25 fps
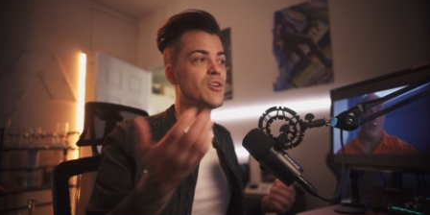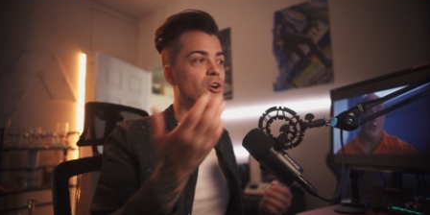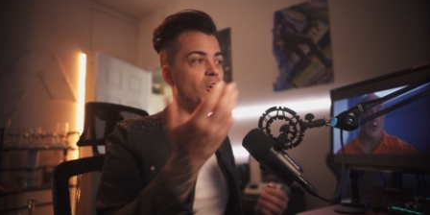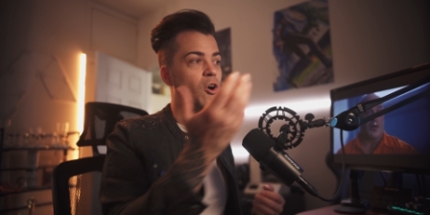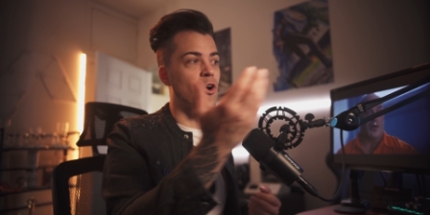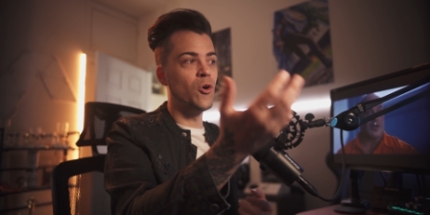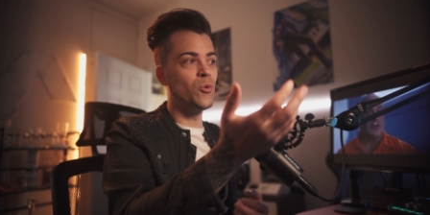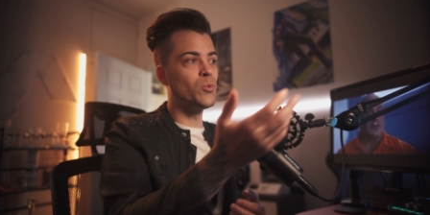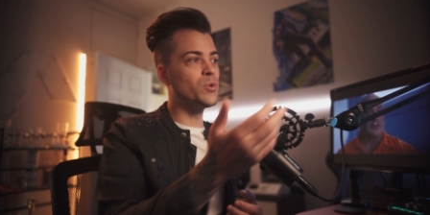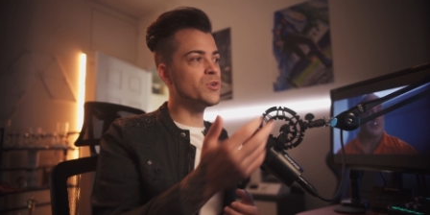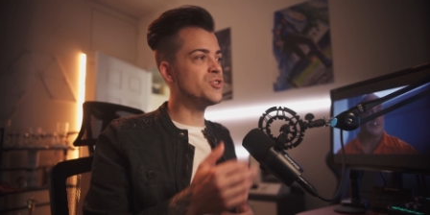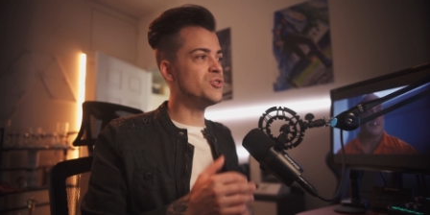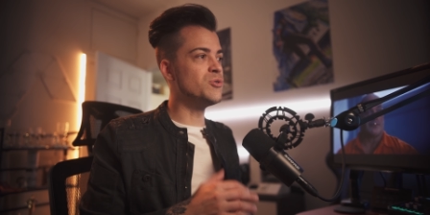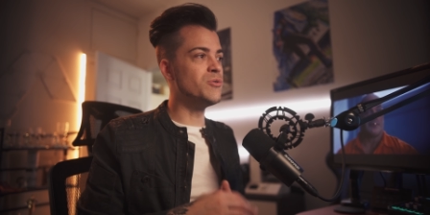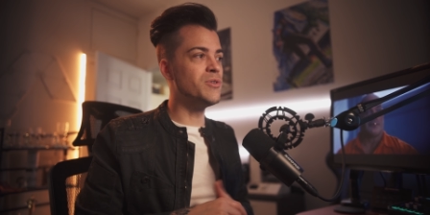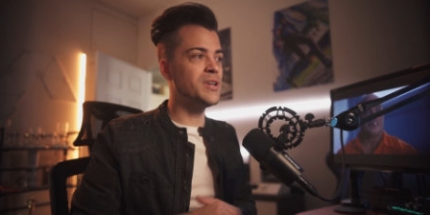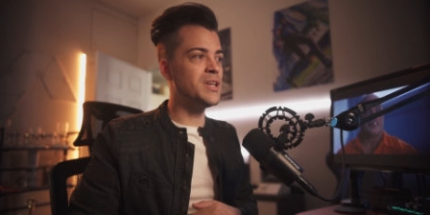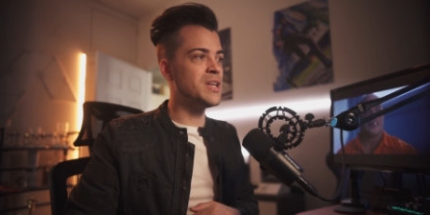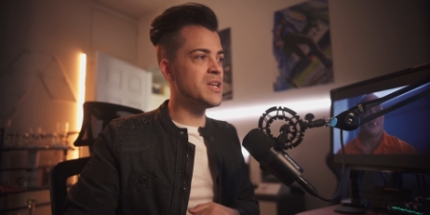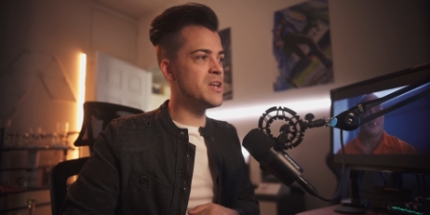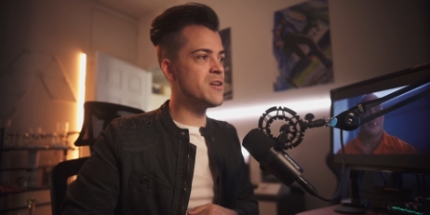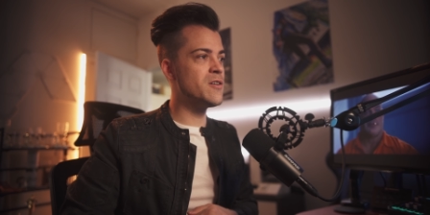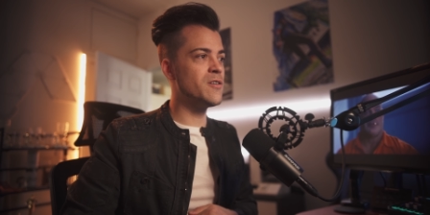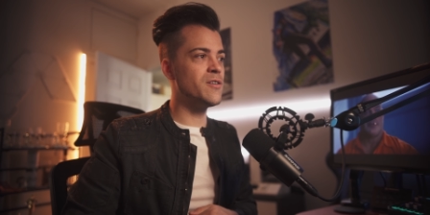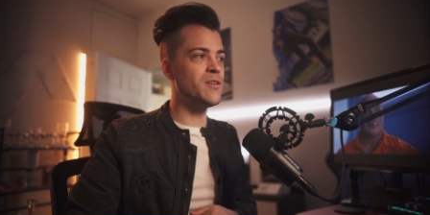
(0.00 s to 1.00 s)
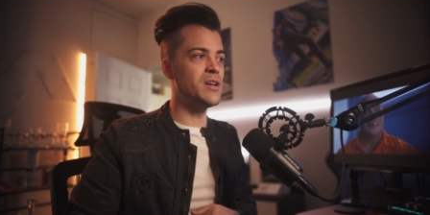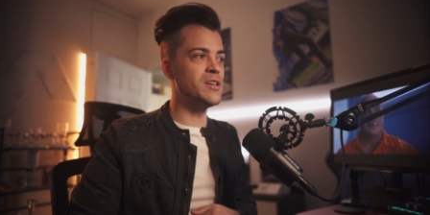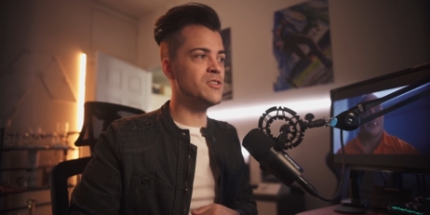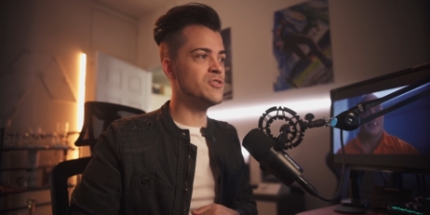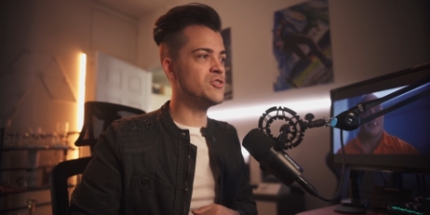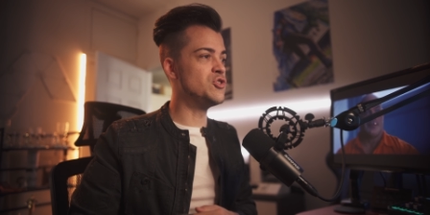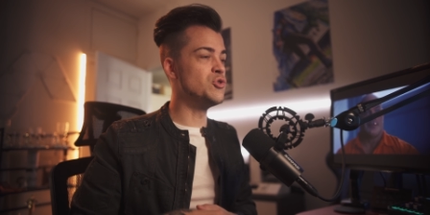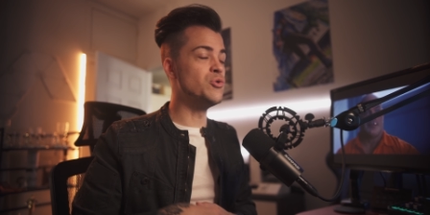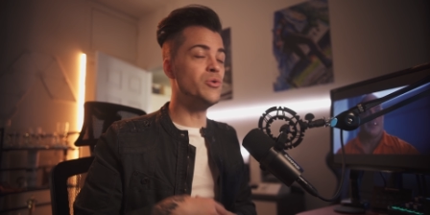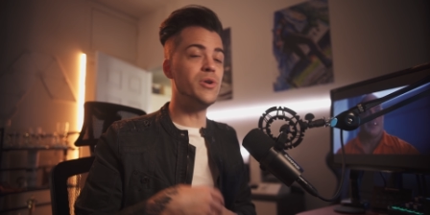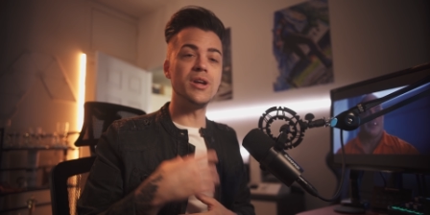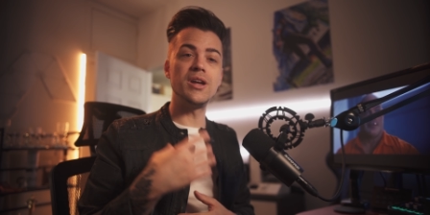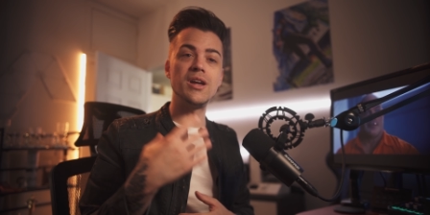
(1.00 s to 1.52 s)
All we're doing here is
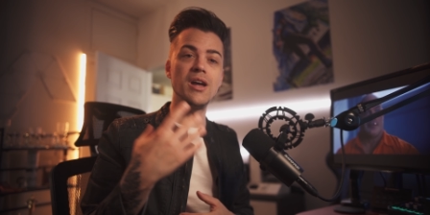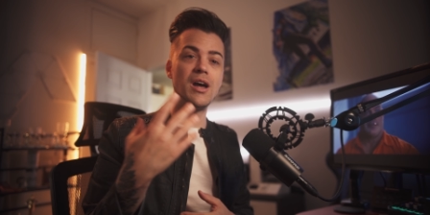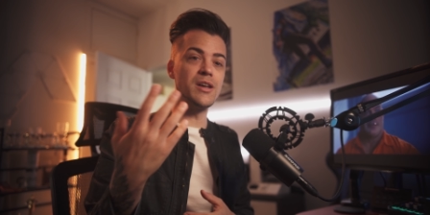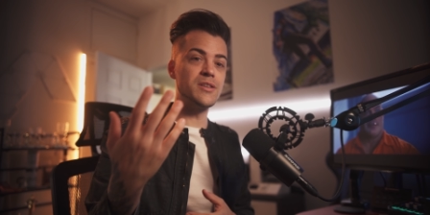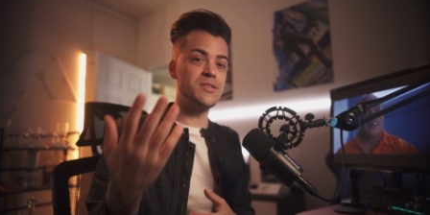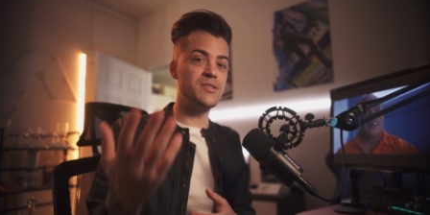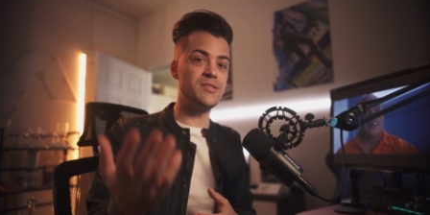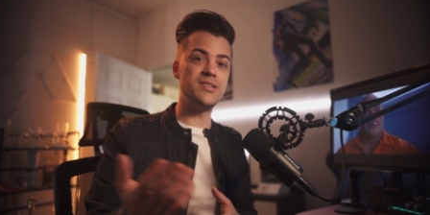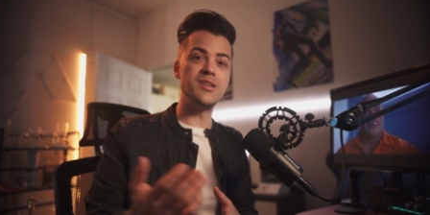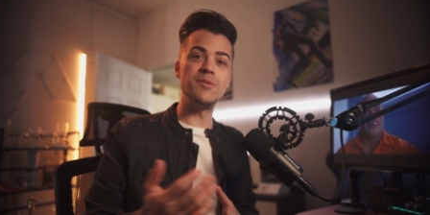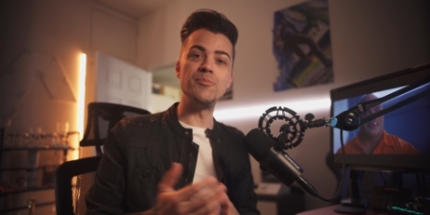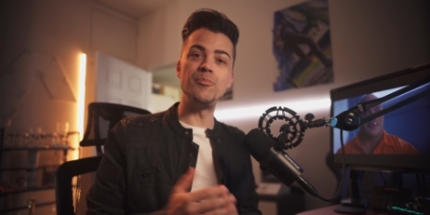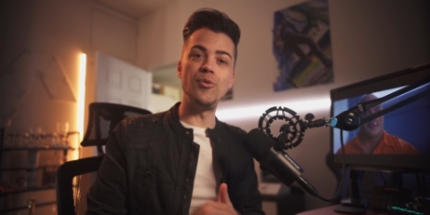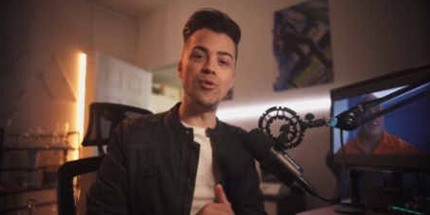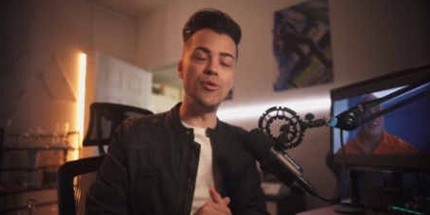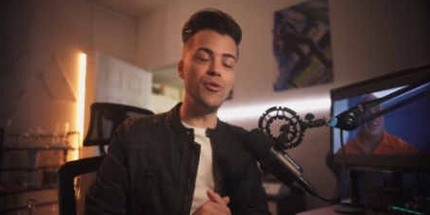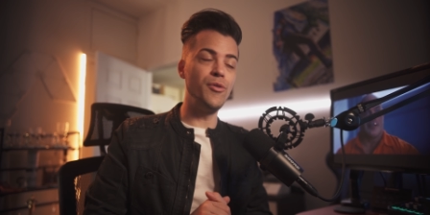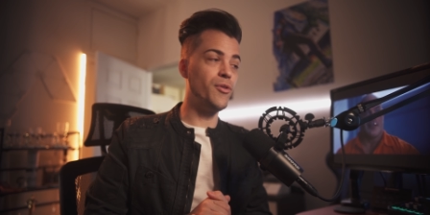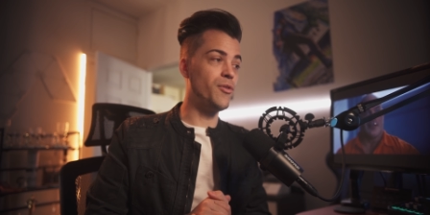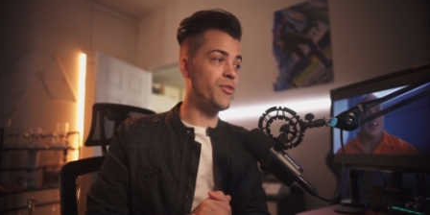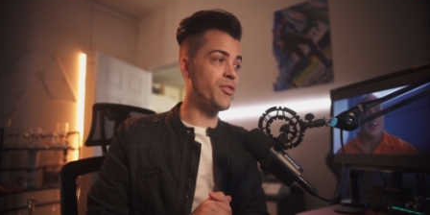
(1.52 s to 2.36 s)
doing a simple